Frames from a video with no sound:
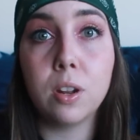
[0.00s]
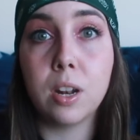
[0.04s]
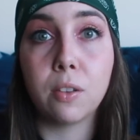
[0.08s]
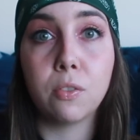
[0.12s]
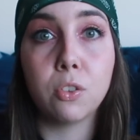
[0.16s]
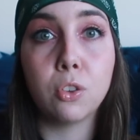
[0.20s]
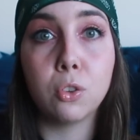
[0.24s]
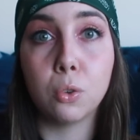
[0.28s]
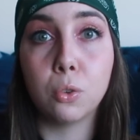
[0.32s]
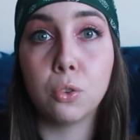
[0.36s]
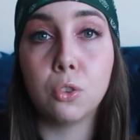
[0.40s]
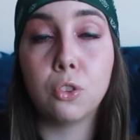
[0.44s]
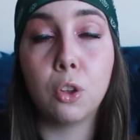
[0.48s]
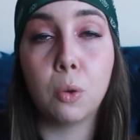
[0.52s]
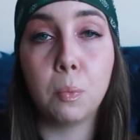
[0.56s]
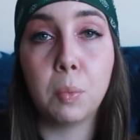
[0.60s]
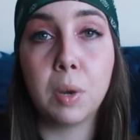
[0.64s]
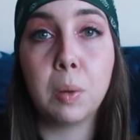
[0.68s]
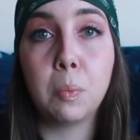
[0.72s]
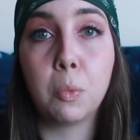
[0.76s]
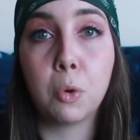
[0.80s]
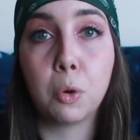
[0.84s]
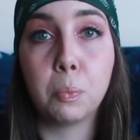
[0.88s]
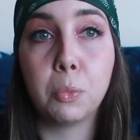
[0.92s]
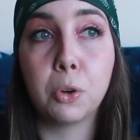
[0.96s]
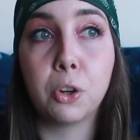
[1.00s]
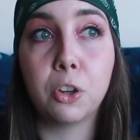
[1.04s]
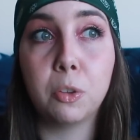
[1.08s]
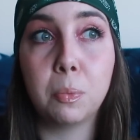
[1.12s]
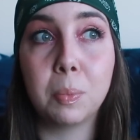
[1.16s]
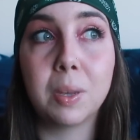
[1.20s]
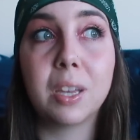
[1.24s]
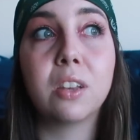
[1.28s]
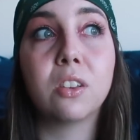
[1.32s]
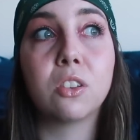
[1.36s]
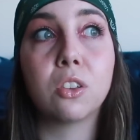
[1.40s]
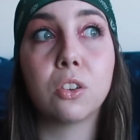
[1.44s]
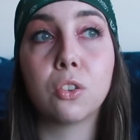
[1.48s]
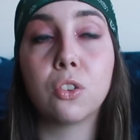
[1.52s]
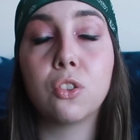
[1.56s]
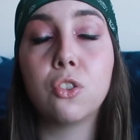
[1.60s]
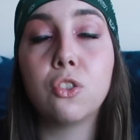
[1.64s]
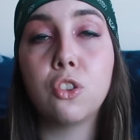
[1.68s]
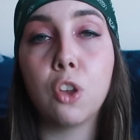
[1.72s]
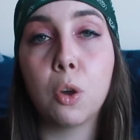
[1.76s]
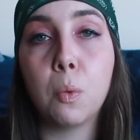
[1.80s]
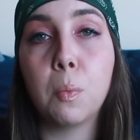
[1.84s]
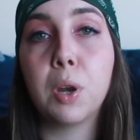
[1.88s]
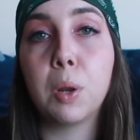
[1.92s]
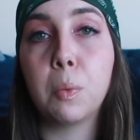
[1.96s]
and I've sold so many more books because there's
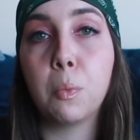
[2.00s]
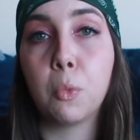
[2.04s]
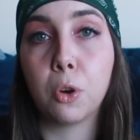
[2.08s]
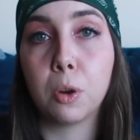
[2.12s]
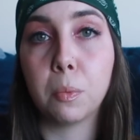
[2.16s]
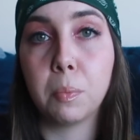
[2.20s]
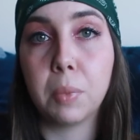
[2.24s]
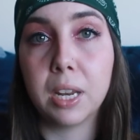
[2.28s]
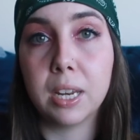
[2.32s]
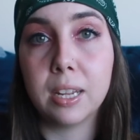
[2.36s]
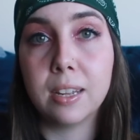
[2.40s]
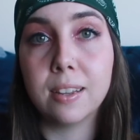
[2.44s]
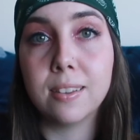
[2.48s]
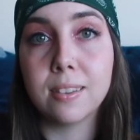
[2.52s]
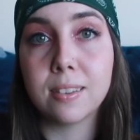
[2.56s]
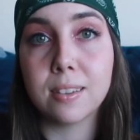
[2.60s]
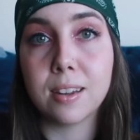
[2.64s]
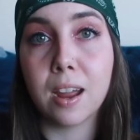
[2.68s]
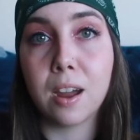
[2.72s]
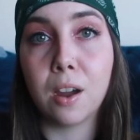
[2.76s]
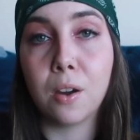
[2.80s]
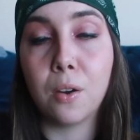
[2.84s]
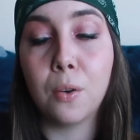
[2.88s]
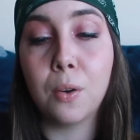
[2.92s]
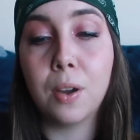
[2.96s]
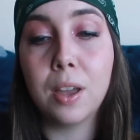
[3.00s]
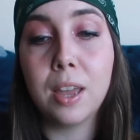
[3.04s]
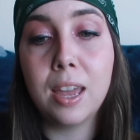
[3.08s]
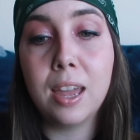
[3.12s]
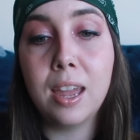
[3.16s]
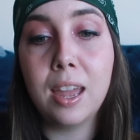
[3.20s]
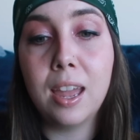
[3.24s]
so many more opinions now.